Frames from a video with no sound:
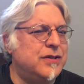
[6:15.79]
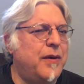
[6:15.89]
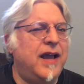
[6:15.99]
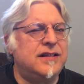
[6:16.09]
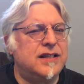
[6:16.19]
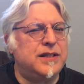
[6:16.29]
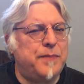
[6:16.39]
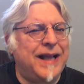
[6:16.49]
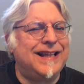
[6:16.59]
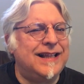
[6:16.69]
So I
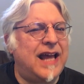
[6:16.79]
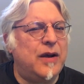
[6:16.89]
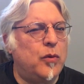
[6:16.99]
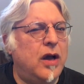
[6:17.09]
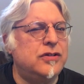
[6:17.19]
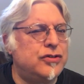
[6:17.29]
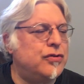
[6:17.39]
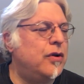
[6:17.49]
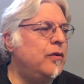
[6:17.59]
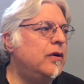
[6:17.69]
suspected that it was
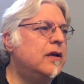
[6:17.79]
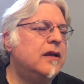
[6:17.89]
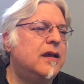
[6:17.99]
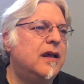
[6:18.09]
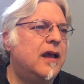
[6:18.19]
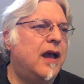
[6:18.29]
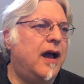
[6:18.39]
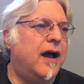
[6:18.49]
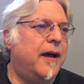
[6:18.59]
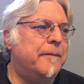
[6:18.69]
true.
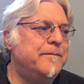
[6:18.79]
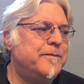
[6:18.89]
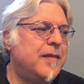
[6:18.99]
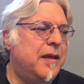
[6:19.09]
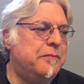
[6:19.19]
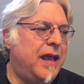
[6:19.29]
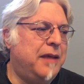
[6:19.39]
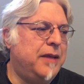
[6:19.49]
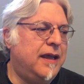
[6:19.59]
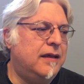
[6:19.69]
Um, and
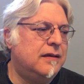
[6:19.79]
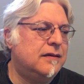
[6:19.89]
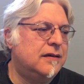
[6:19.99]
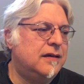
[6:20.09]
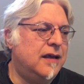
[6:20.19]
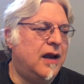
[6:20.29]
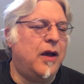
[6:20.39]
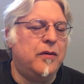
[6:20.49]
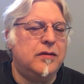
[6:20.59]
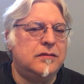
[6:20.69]
maybe, you
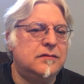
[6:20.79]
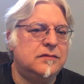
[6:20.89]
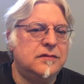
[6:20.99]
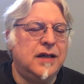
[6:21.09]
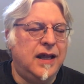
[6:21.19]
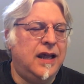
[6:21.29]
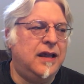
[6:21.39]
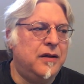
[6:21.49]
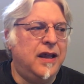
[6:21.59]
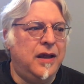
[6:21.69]
know,
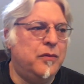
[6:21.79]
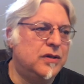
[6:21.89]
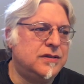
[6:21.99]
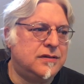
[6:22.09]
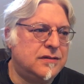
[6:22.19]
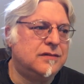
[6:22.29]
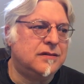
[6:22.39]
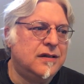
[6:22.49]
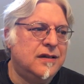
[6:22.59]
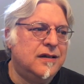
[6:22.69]
he, he was,
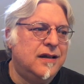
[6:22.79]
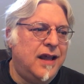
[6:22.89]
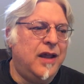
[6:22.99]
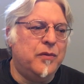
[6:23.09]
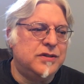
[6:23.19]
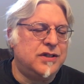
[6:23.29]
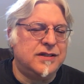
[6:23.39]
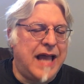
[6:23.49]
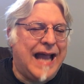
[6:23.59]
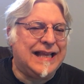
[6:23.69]
he was
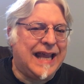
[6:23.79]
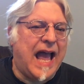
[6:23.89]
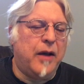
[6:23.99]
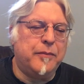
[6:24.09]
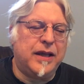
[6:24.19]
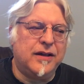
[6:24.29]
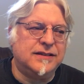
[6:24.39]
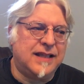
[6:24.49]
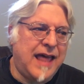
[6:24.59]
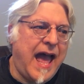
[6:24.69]
just acting out
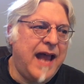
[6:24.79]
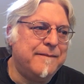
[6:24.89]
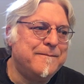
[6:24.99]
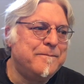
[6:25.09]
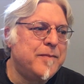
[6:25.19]
because of that.